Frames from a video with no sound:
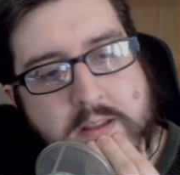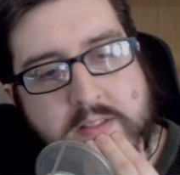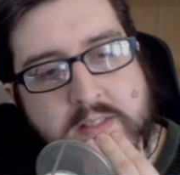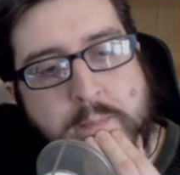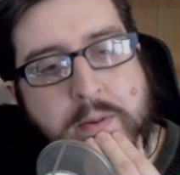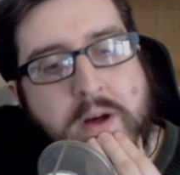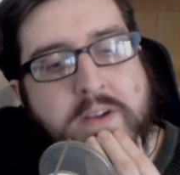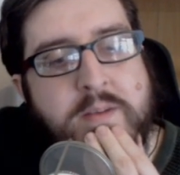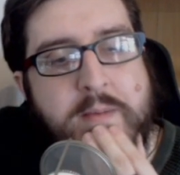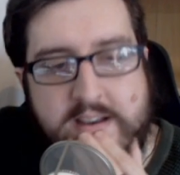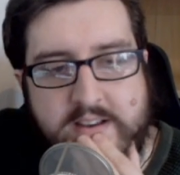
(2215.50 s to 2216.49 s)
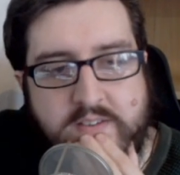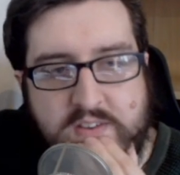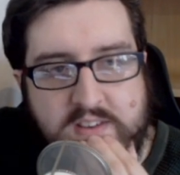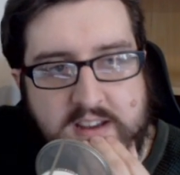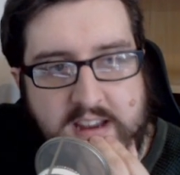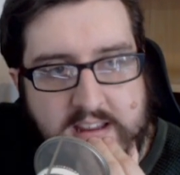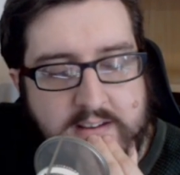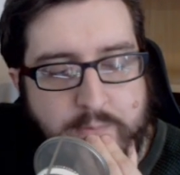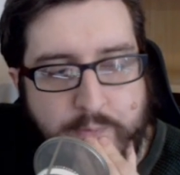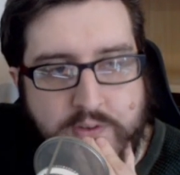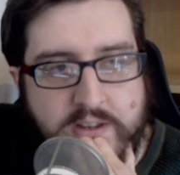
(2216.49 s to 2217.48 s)
bottom end of C,
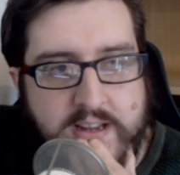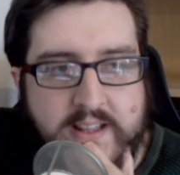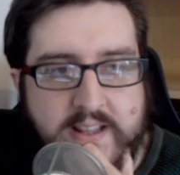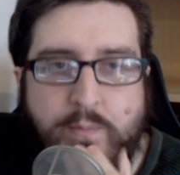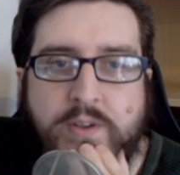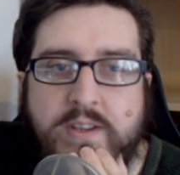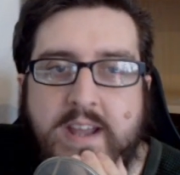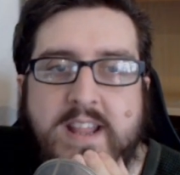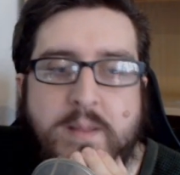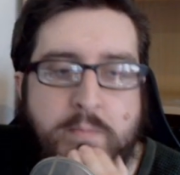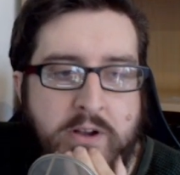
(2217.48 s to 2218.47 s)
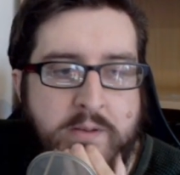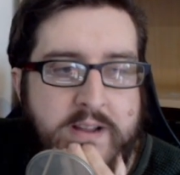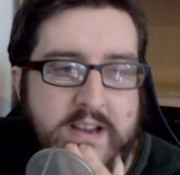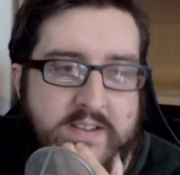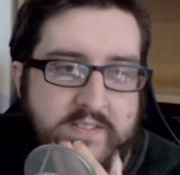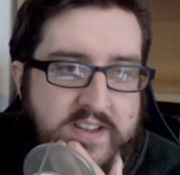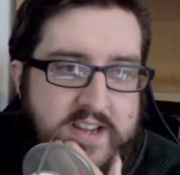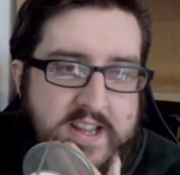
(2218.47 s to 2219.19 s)
we'll say the bottom end of C.